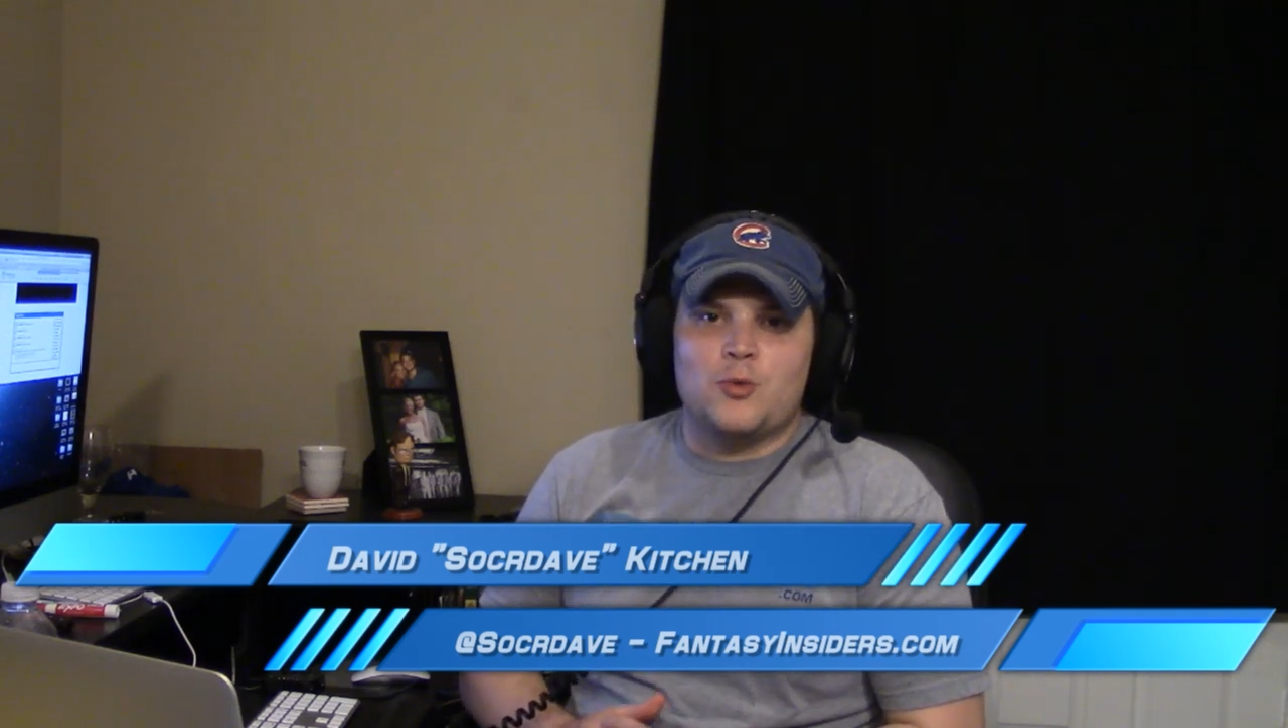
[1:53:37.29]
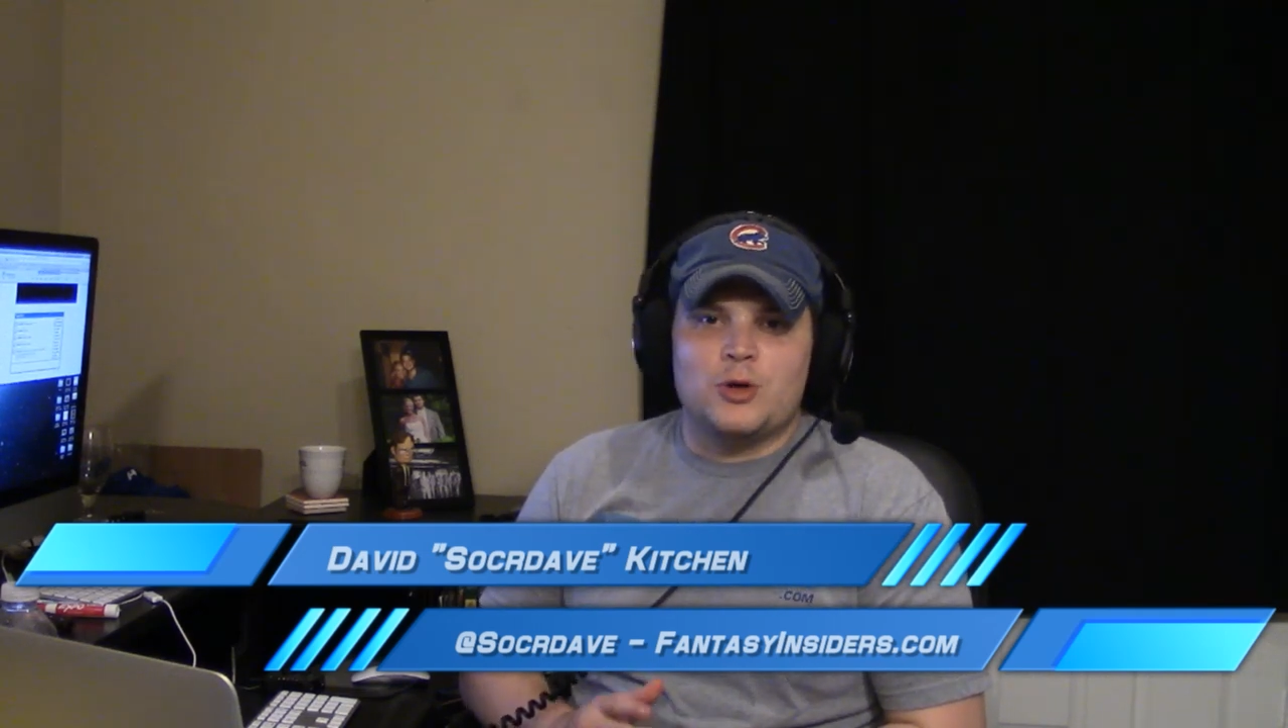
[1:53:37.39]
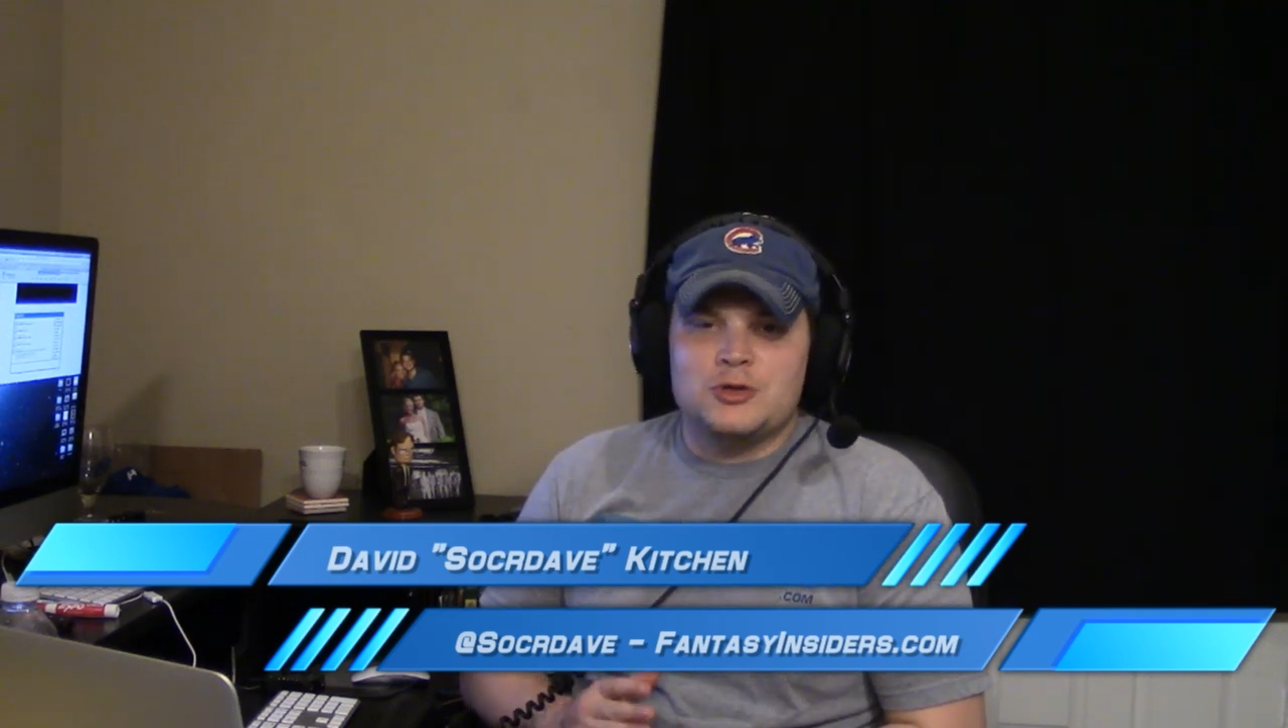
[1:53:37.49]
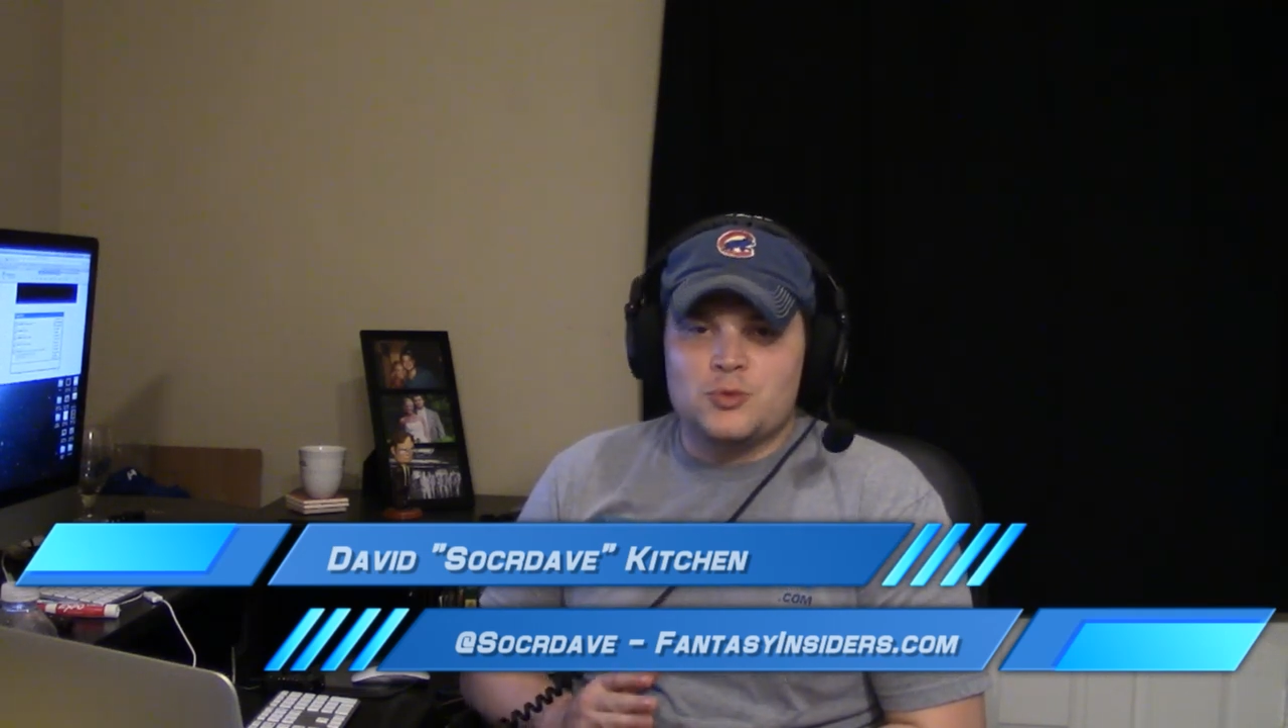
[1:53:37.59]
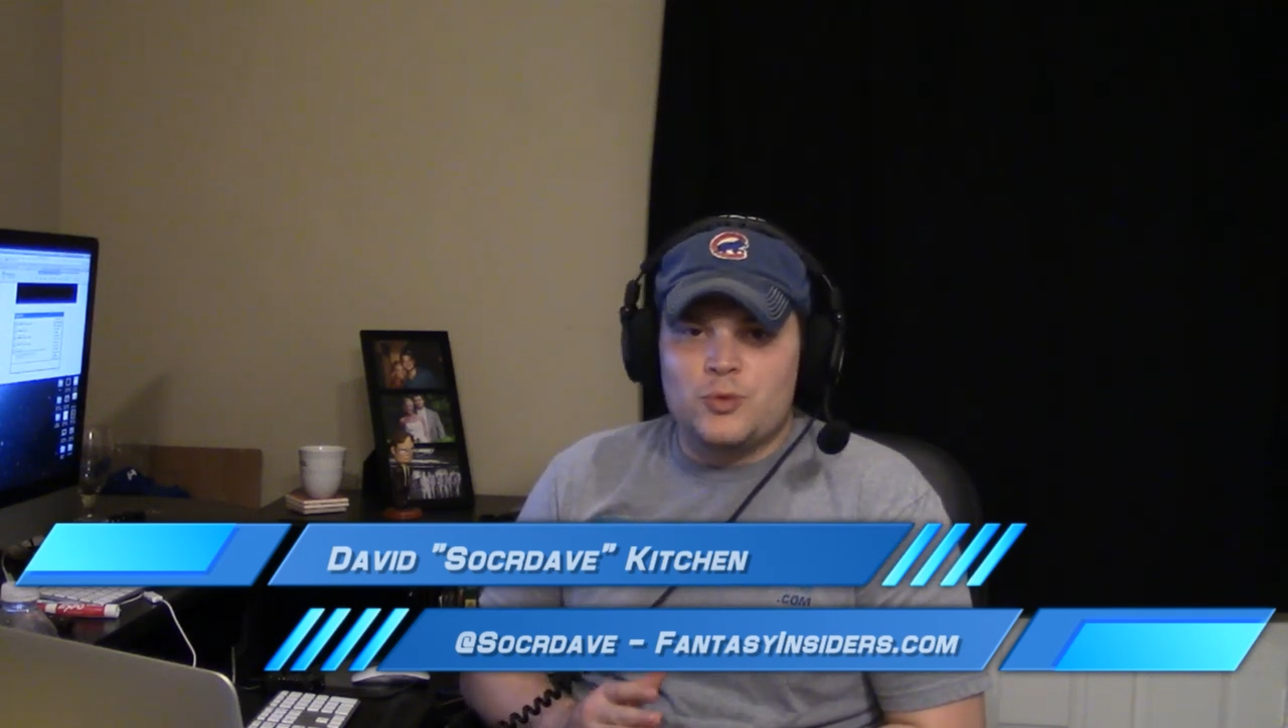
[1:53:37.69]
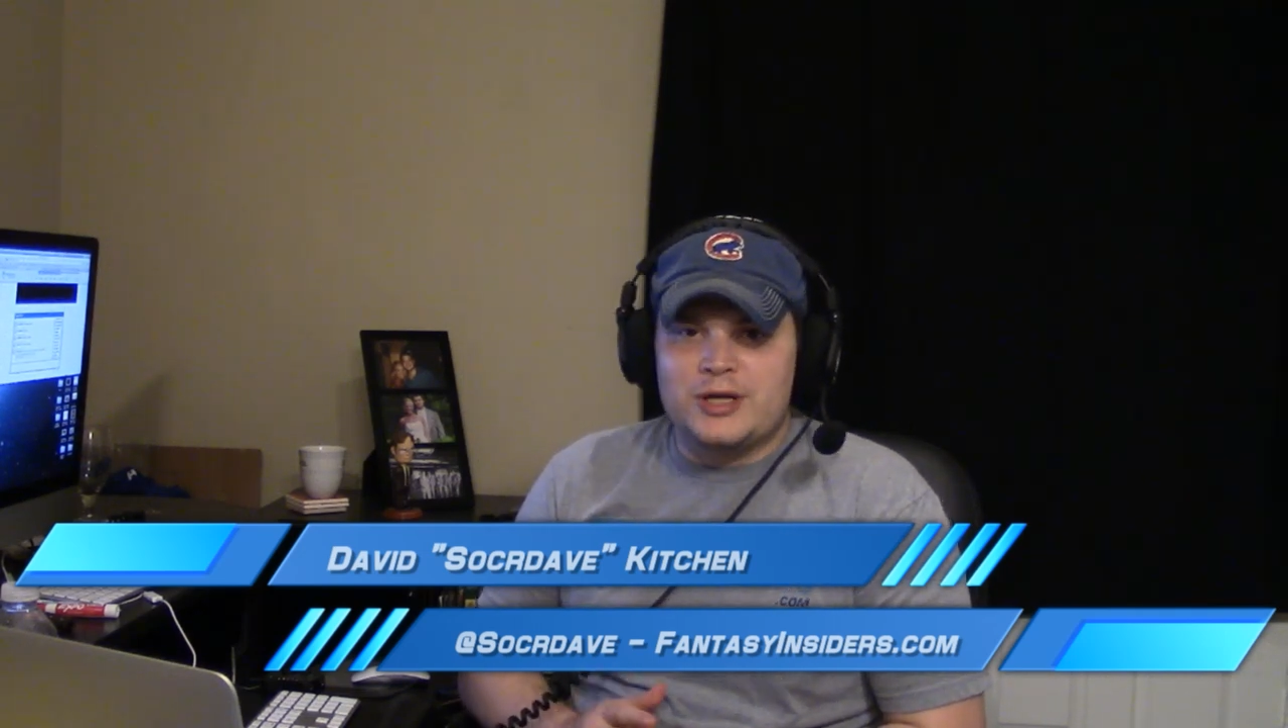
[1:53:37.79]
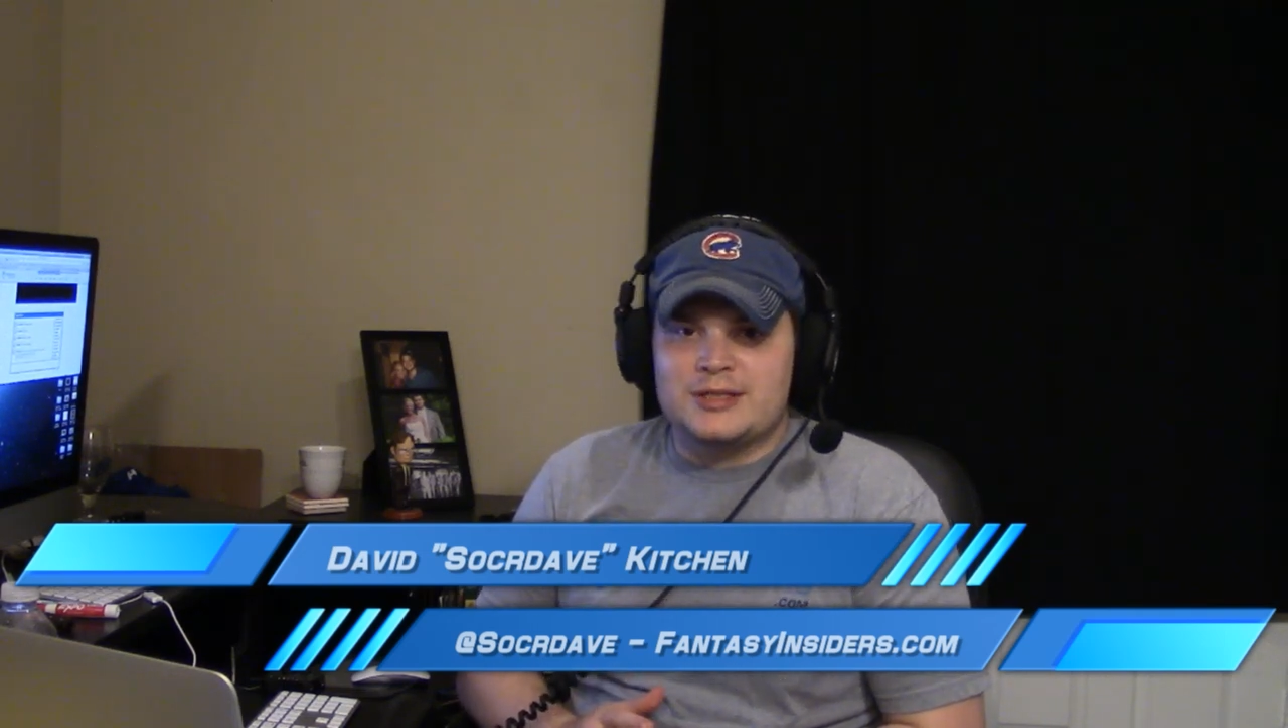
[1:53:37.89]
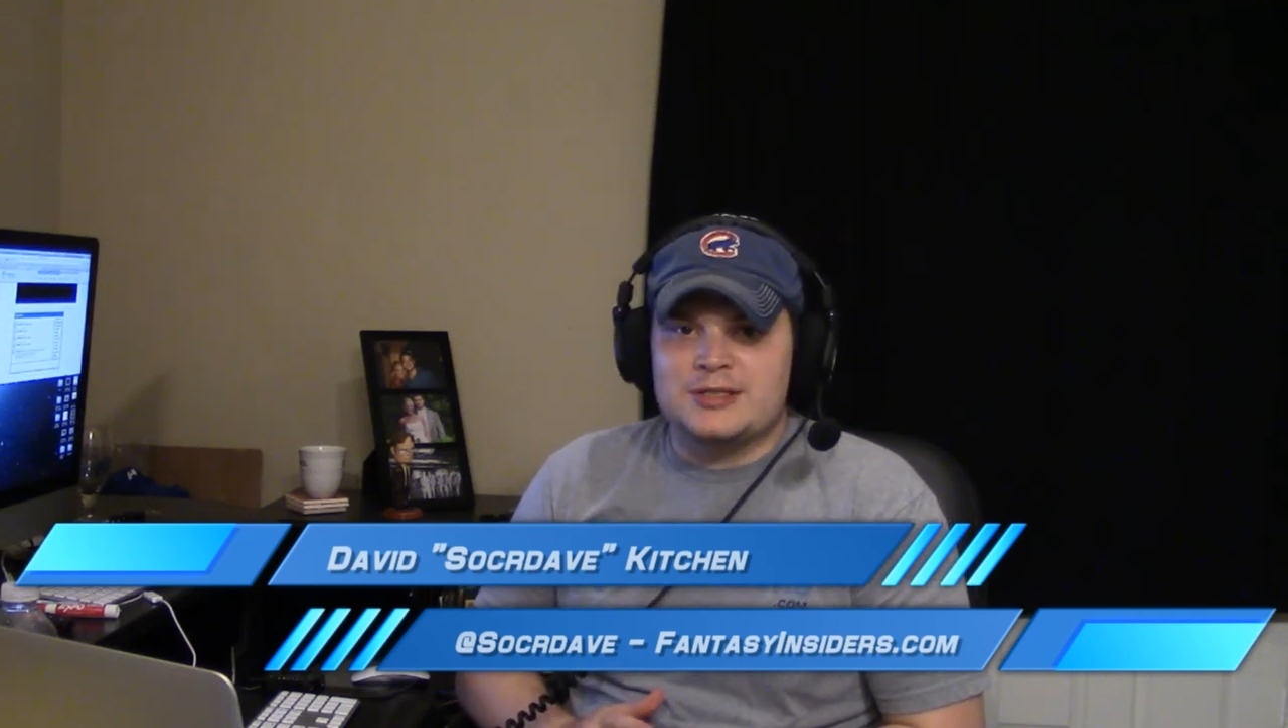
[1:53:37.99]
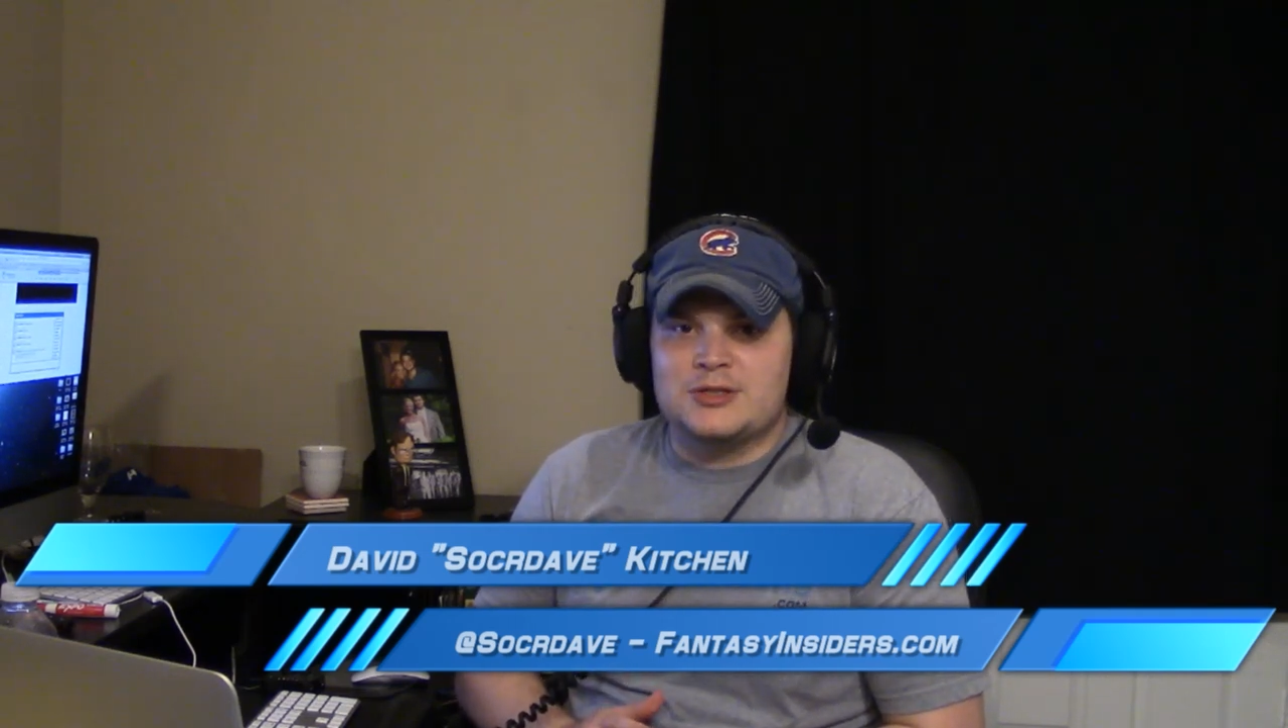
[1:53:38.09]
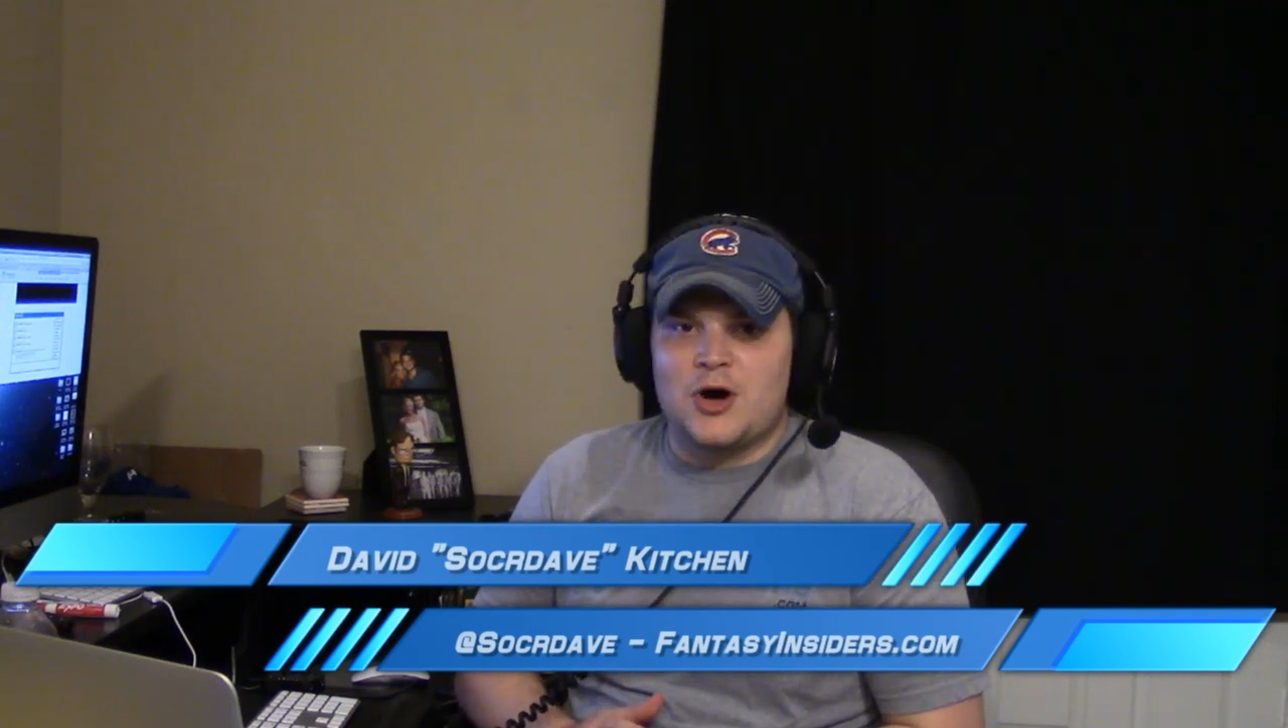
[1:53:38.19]
what your
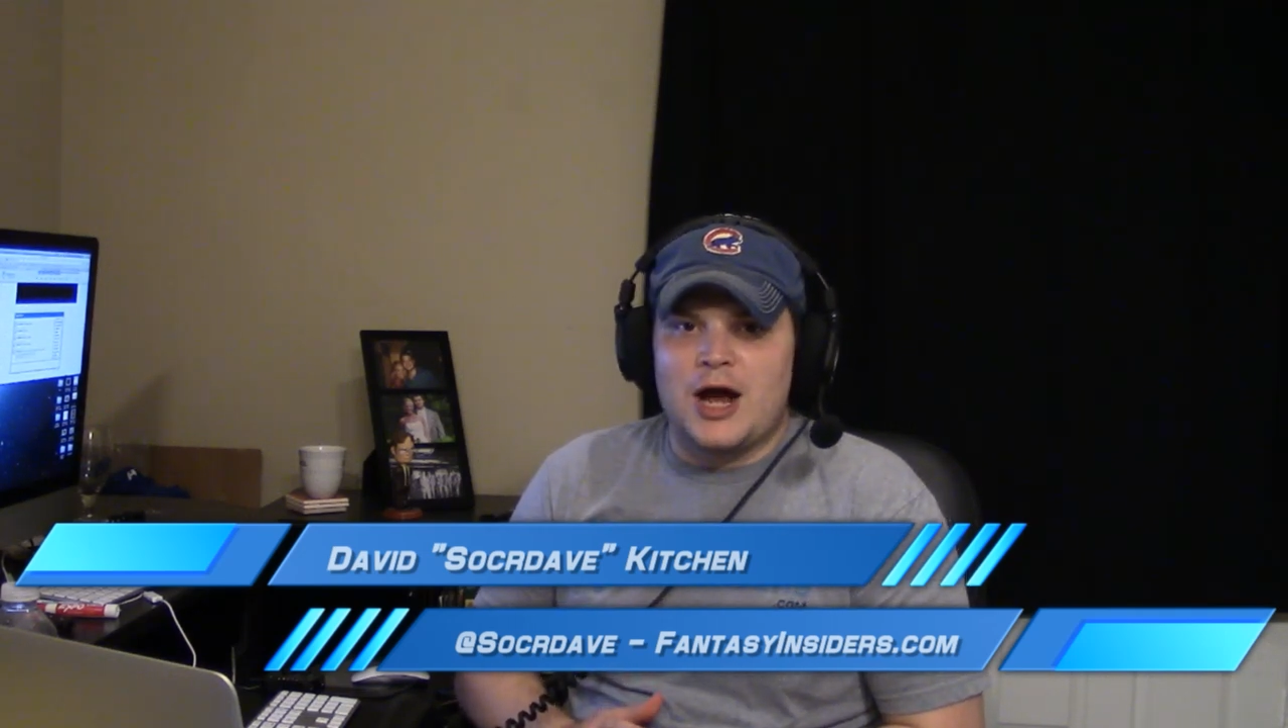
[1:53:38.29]
weaknesses are,